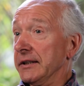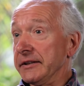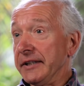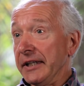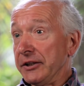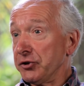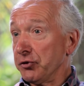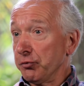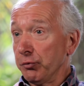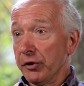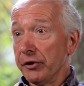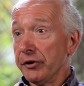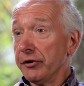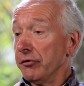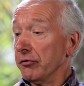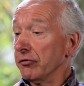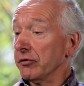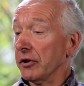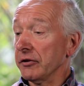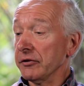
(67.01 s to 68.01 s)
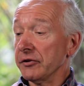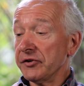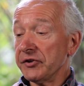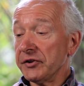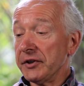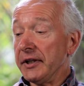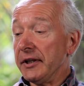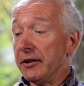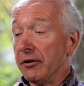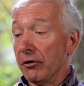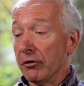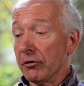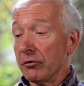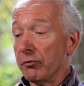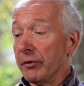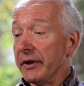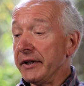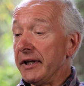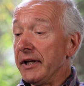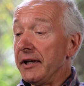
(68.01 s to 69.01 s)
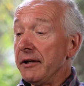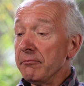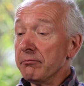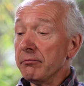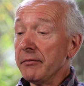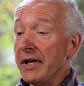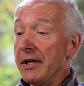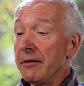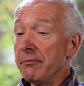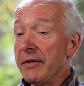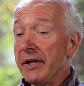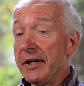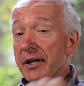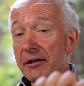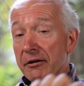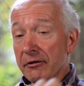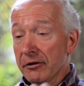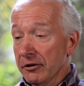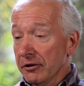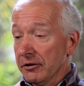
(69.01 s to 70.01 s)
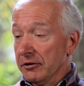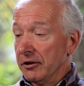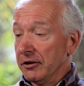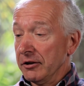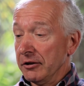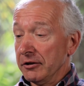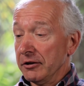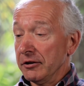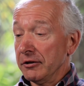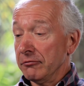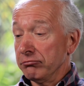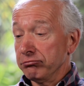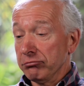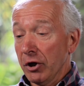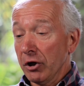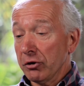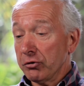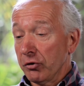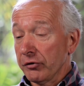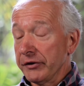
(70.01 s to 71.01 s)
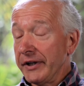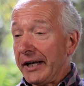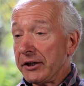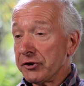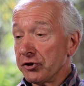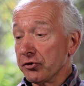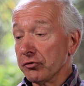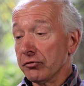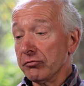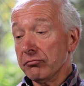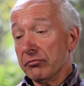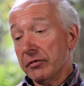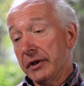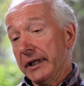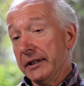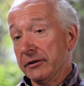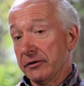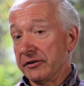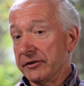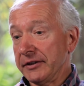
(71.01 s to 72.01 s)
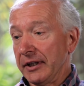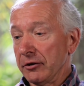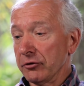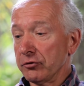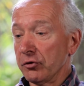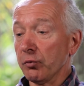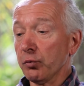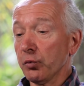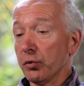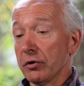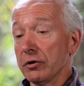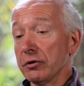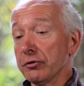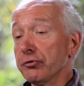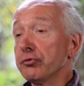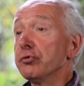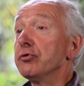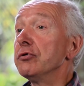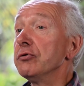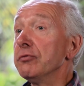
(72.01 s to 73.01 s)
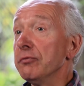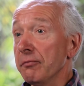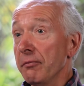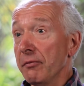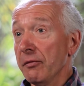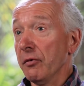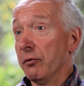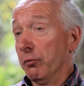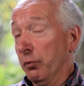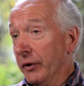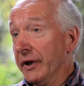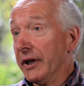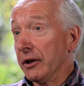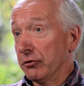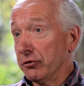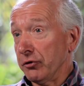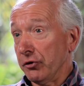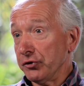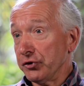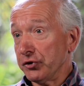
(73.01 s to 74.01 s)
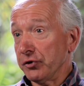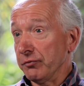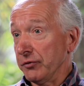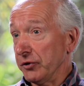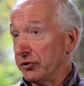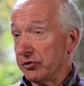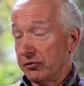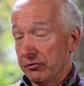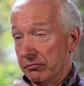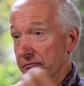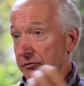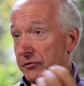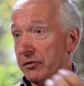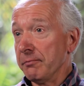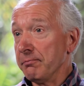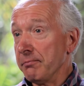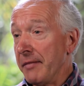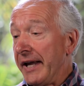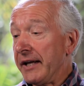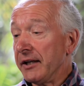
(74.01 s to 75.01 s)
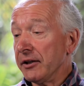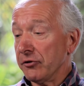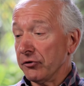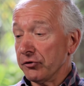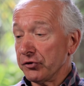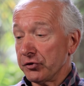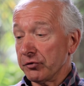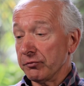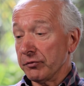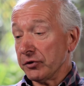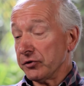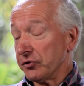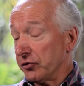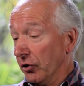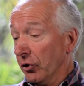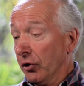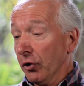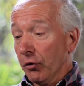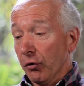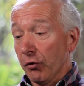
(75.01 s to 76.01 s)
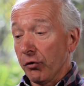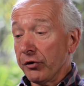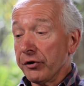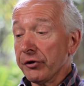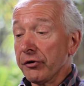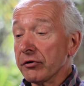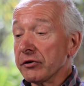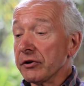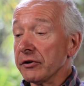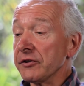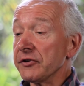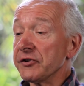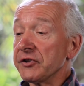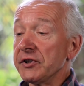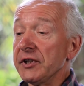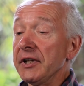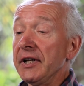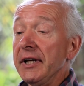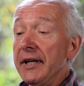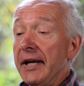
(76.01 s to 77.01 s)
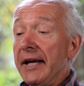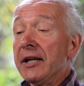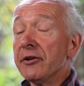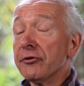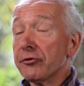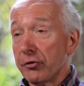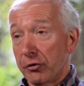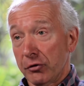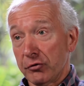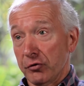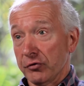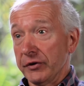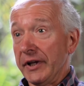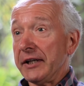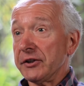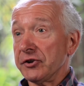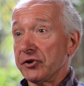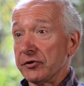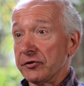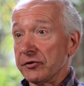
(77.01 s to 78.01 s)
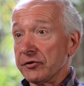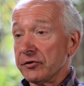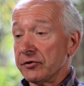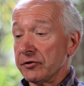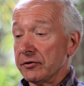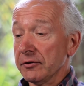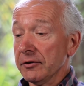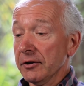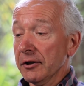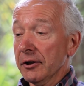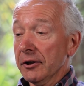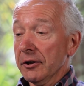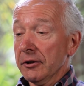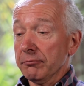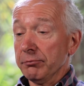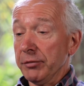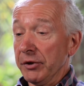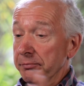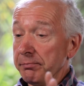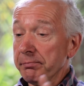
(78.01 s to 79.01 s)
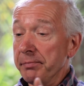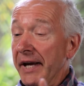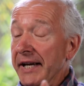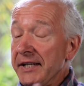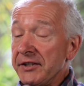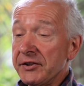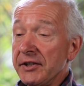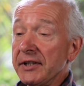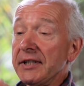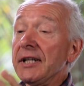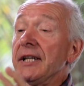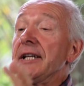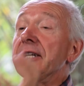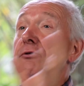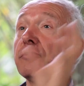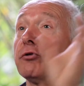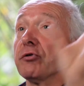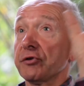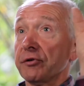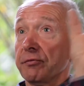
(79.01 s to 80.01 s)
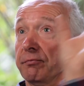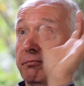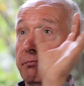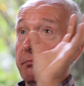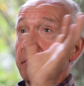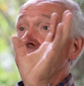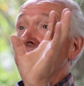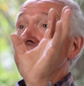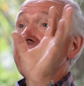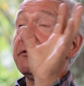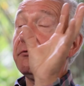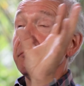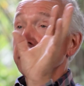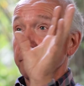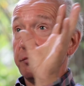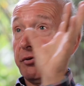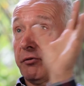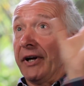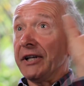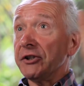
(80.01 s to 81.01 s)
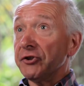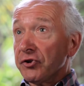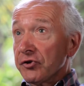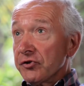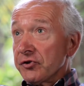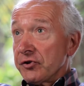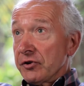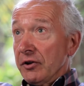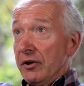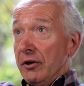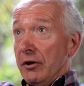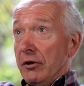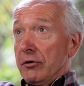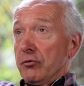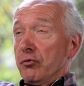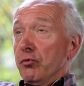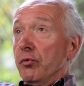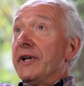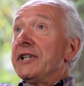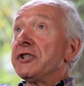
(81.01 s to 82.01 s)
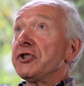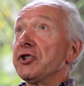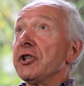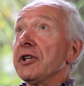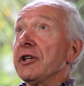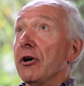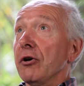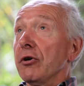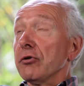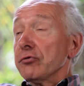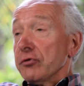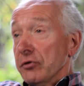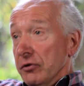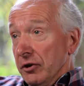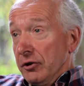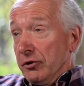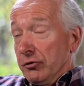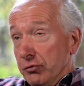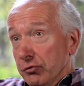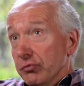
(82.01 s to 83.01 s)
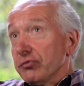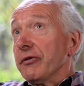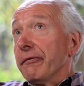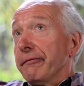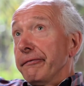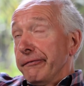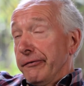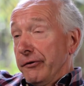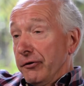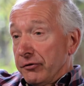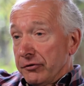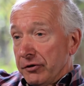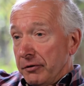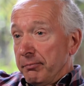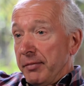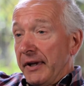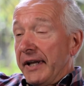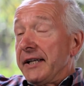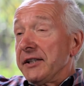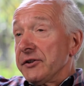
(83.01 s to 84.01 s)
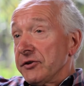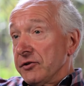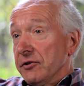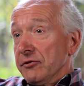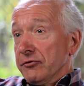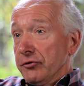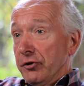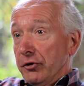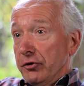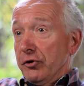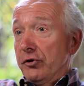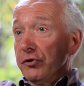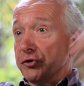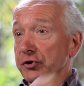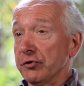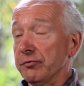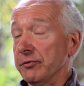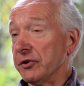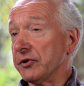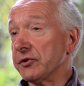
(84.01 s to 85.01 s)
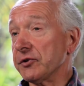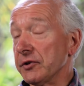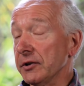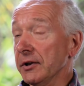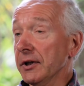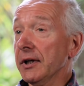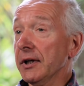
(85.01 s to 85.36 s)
That's where you're going to see already maybe uh, a connection in the telecom world to real customers, the main customers. Or you're going to see interconnections. But basically, those main branches are reaching out to the further place, the customers.